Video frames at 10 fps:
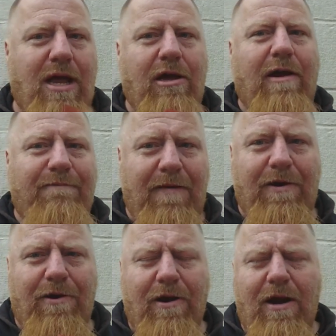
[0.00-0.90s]
Now I got to
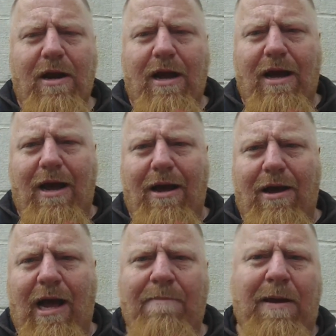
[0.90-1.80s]
figure,
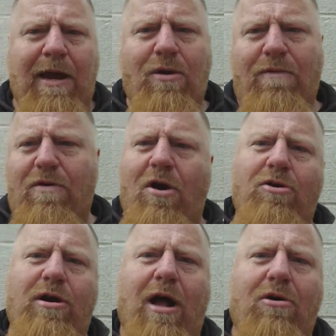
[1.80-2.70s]
uh, I paid over one
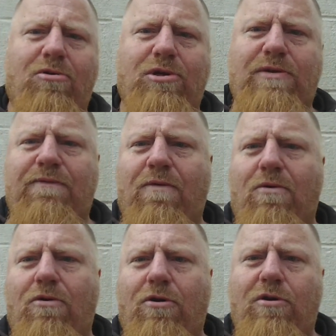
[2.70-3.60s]
hundred dollars
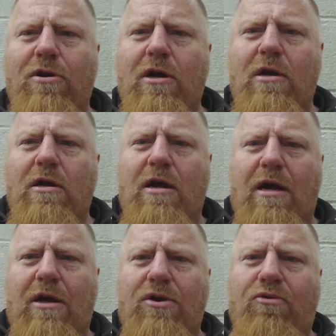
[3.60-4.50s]
for
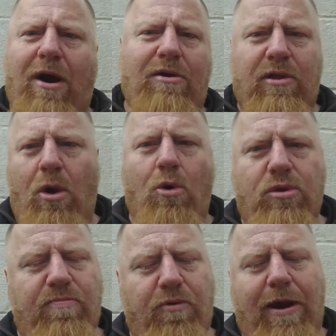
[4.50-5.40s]
uh, Crown of the
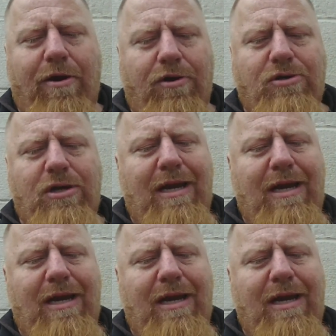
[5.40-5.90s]
Oathbreaker.